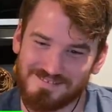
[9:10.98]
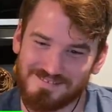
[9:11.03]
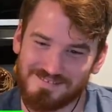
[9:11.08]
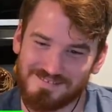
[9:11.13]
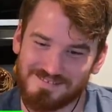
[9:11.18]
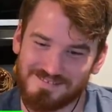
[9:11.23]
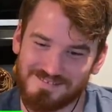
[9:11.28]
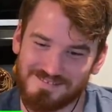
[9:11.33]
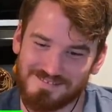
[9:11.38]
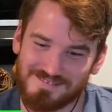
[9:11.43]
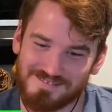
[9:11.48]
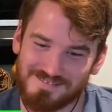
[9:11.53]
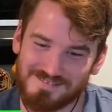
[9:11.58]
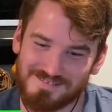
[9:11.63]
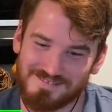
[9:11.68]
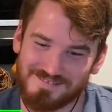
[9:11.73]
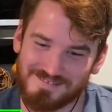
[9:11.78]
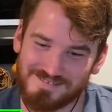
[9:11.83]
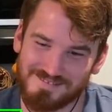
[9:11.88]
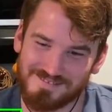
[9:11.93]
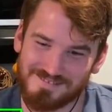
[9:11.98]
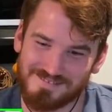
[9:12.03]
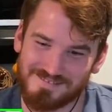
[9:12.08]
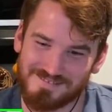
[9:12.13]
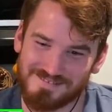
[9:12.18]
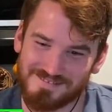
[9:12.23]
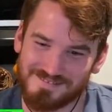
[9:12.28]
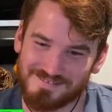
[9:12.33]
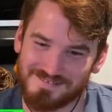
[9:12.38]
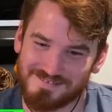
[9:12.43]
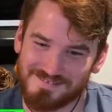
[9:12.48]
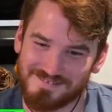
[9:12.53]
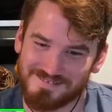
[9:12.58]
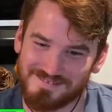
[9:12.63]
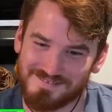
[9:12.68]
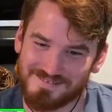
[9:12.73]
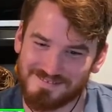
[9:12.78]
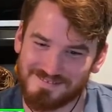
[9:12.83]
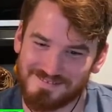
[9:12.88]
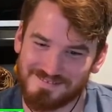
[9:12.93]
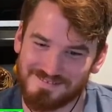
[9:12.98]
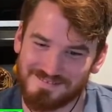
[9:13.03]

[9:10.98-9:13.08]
[no speech]